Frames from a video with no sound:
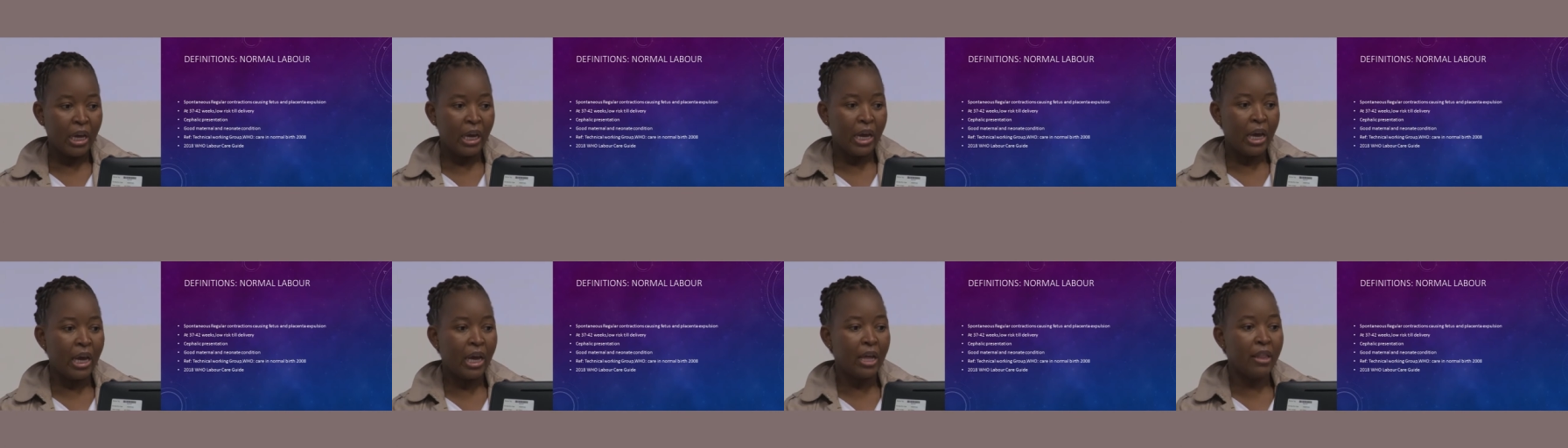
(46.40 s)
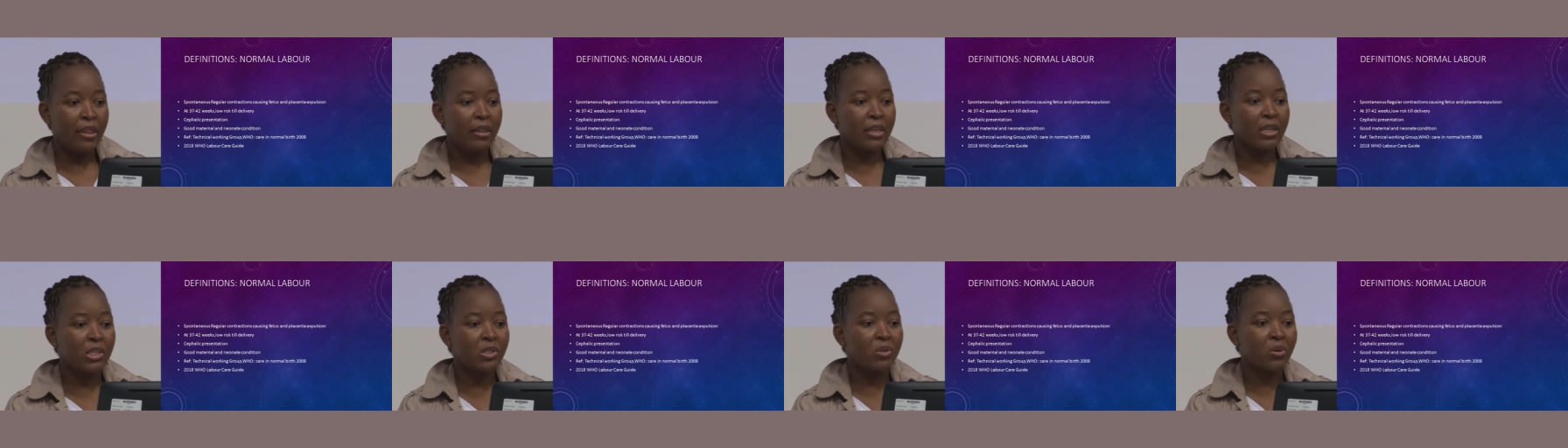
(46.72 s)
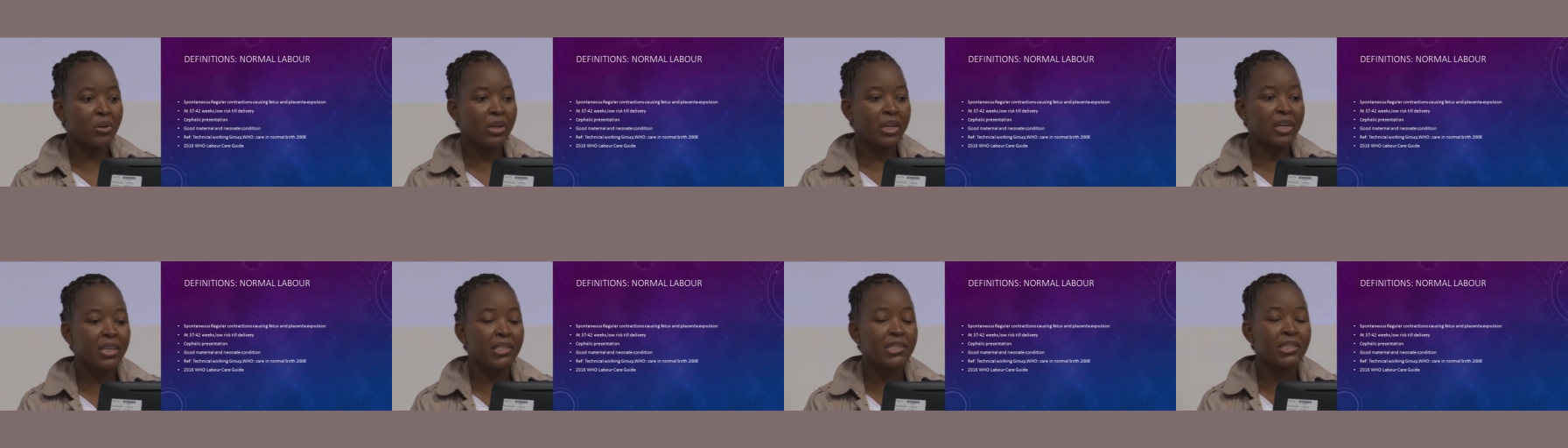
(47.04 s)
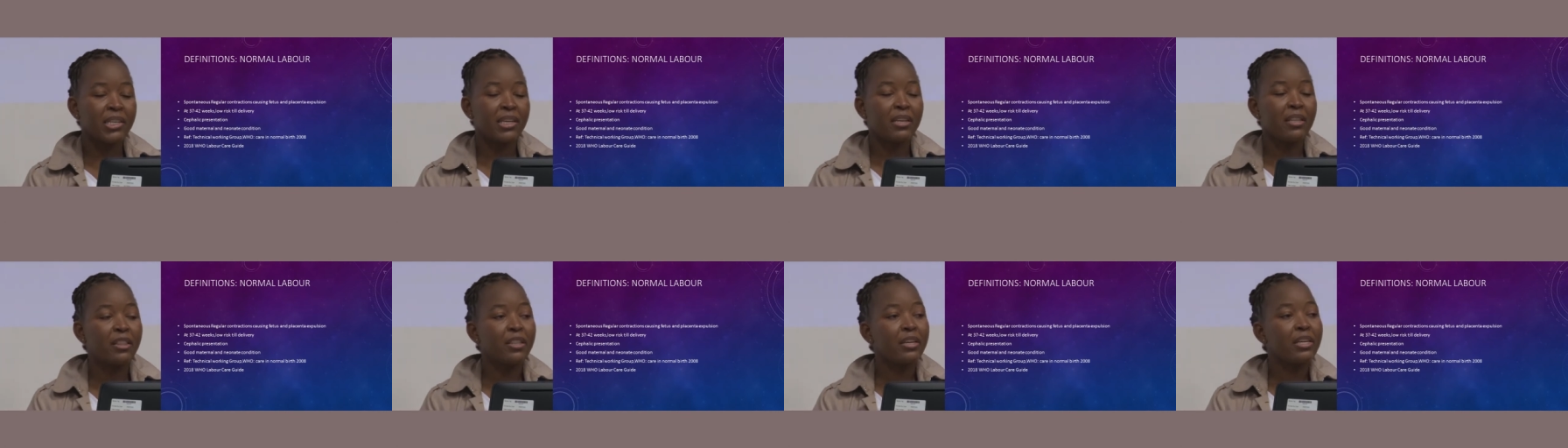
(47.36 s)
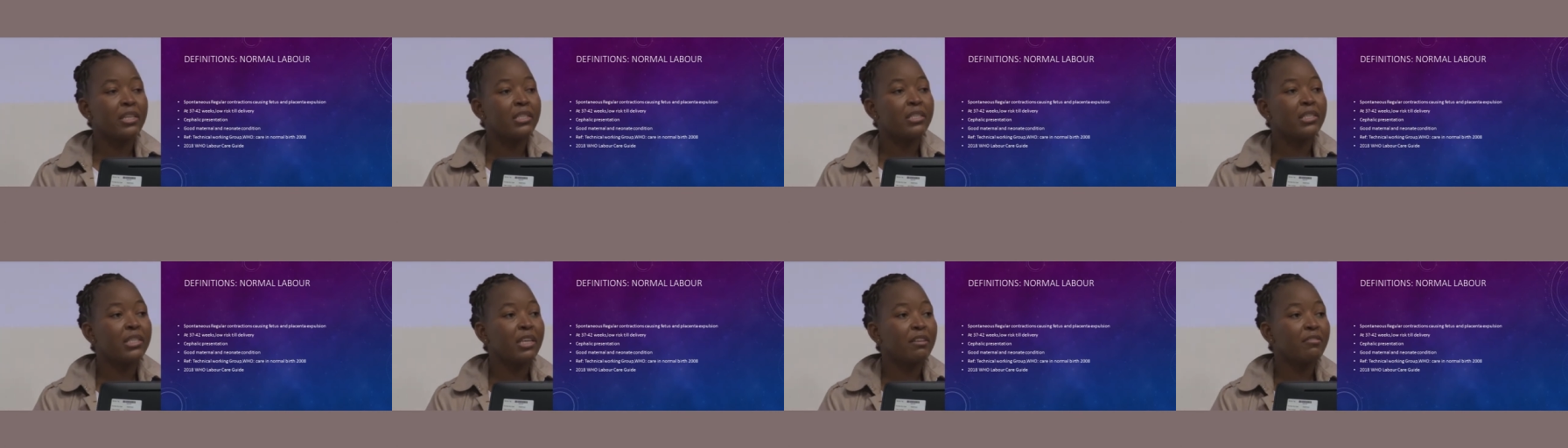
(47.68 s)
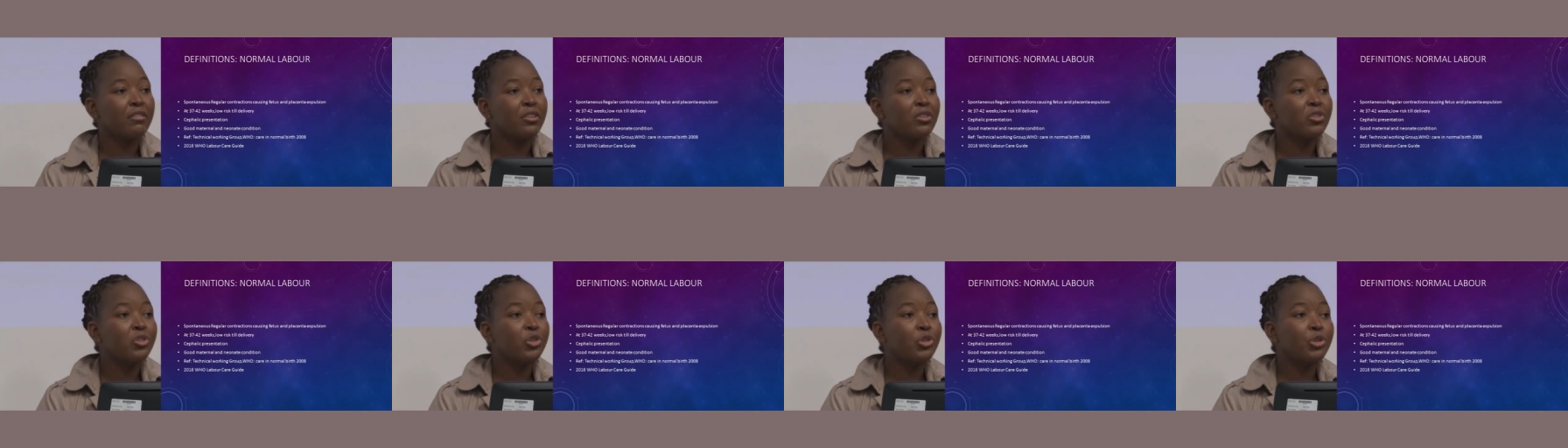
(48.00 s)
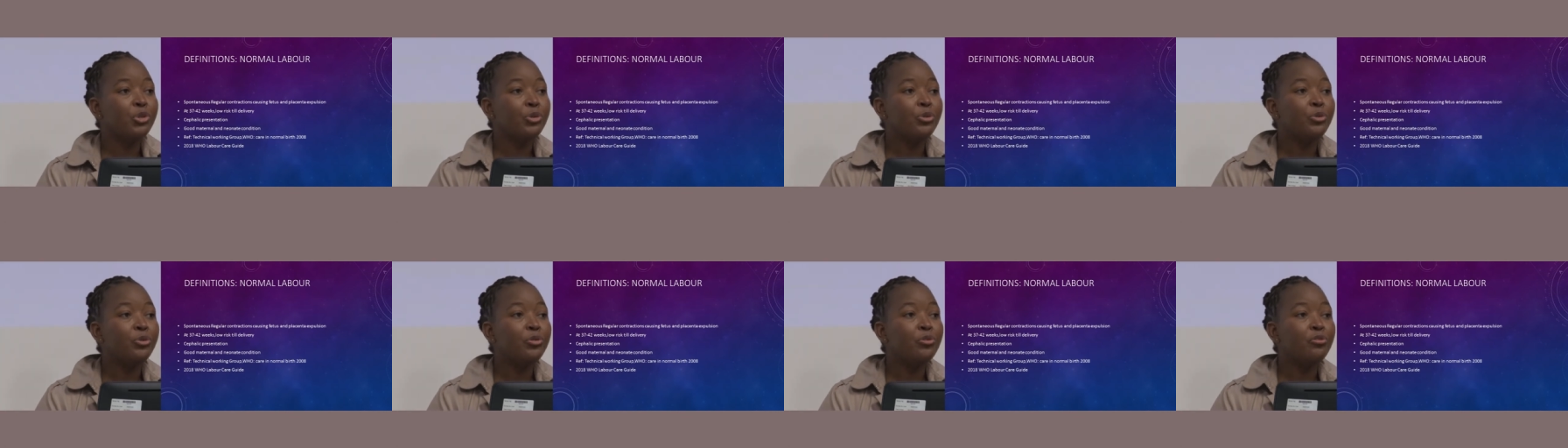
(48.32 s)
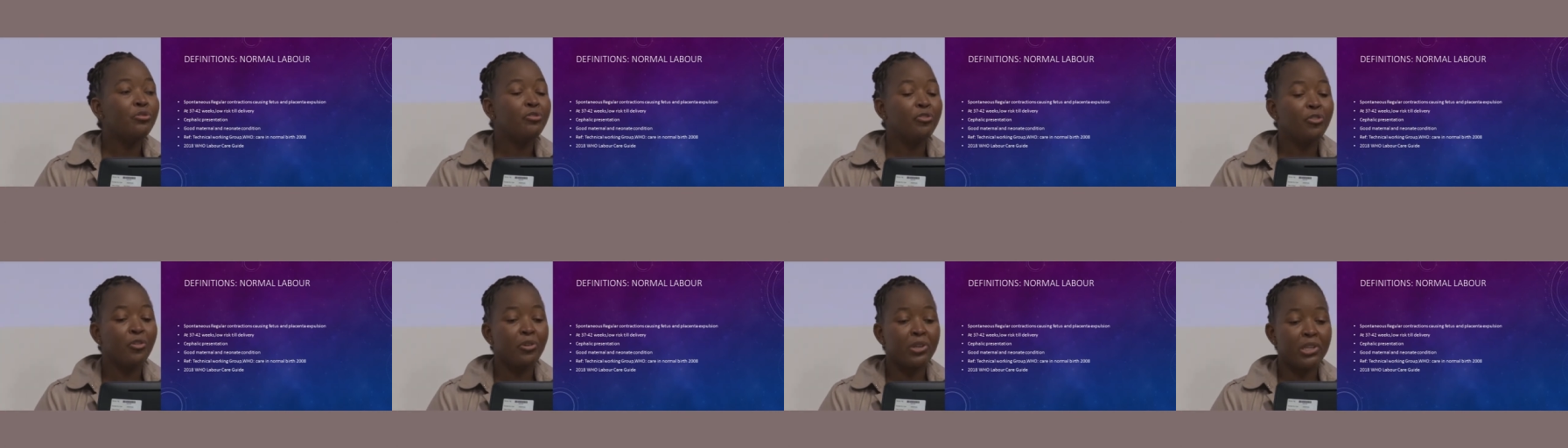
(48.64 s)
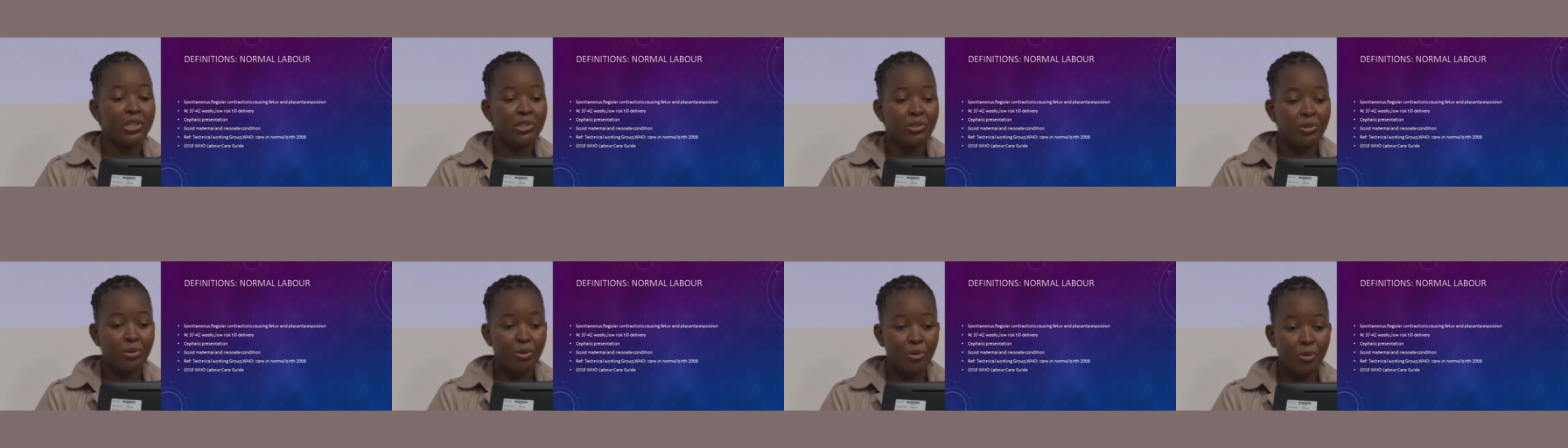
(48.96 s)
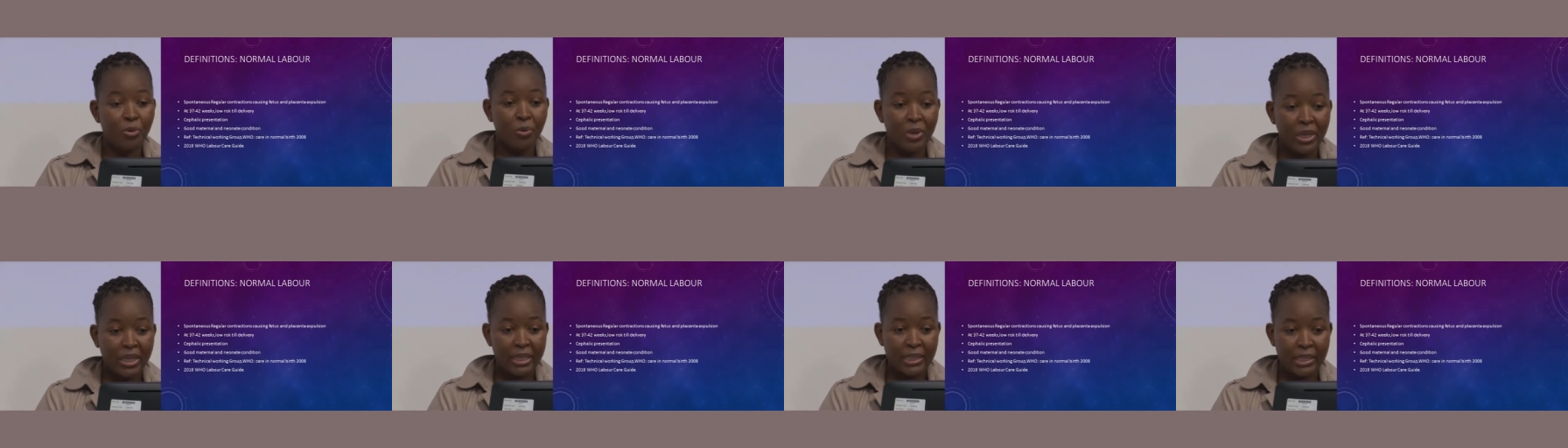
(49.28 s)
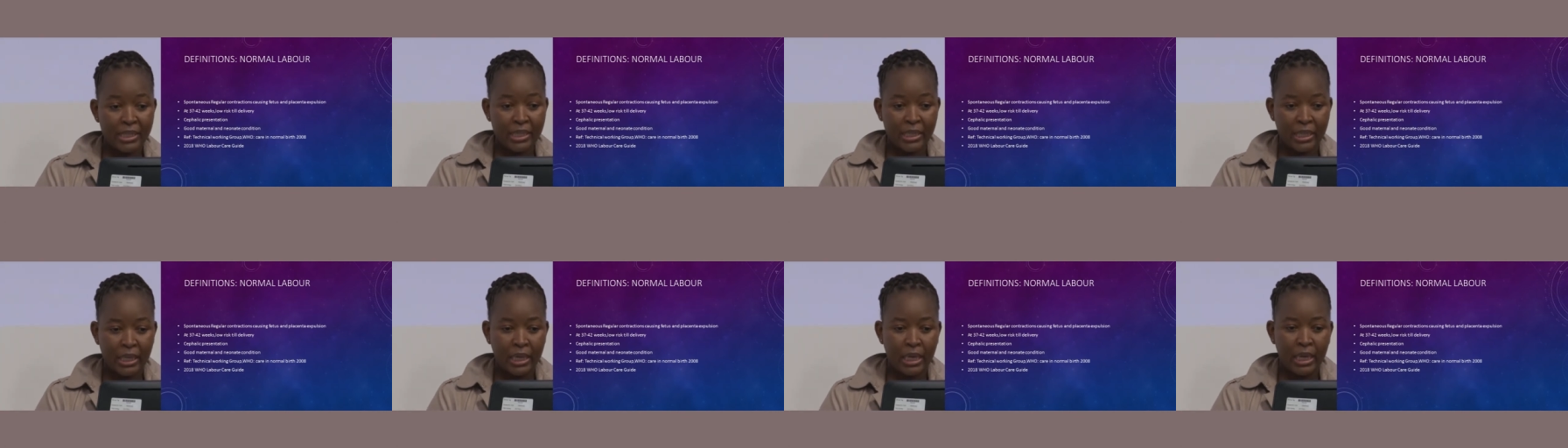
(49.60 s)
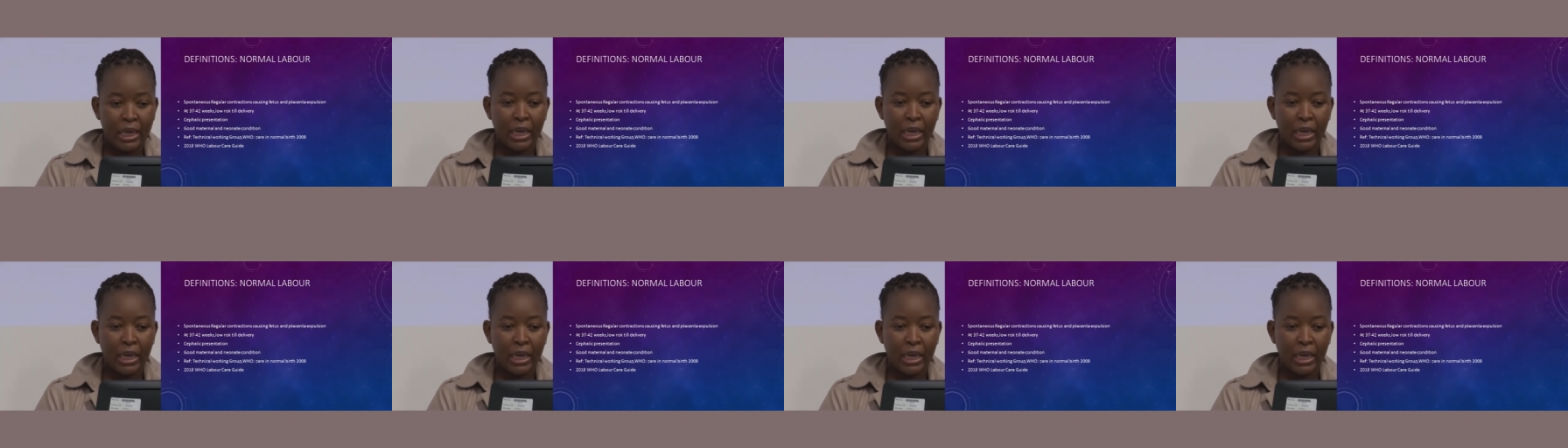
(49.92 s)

And this occurs at 37 to 42 weeks,